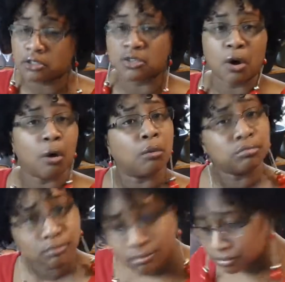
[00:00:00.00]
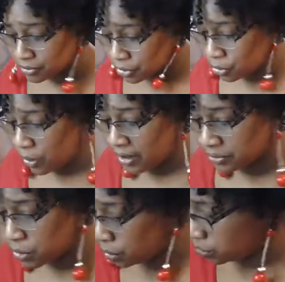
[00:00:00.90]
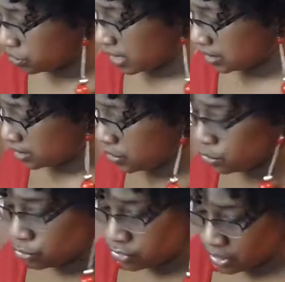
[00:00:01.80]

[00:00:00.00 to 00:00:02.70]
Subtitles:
so you don't have to go through that huge